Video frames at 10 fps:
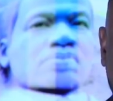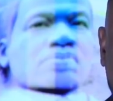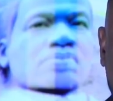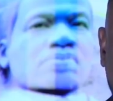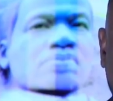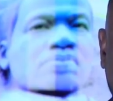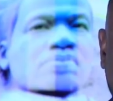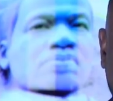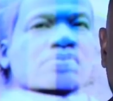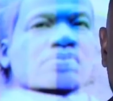
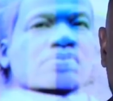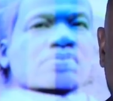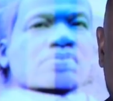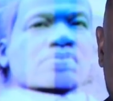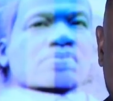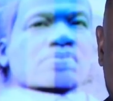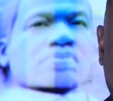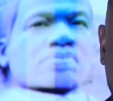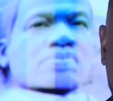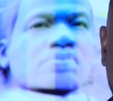
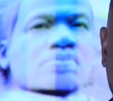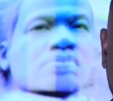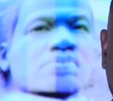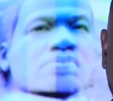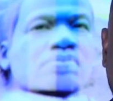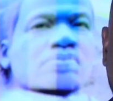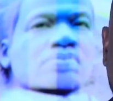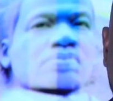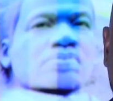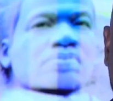
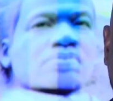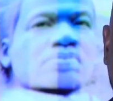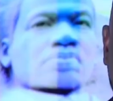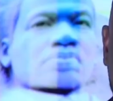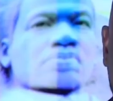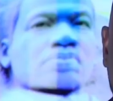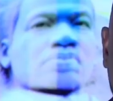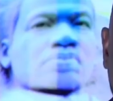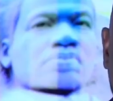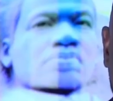
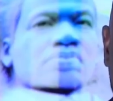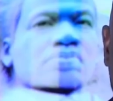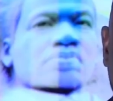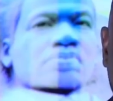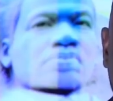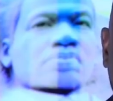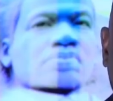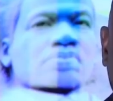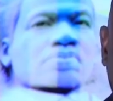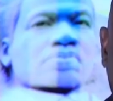
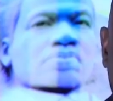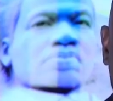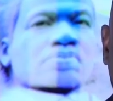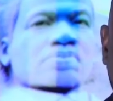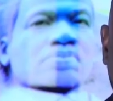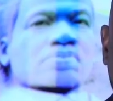(silent)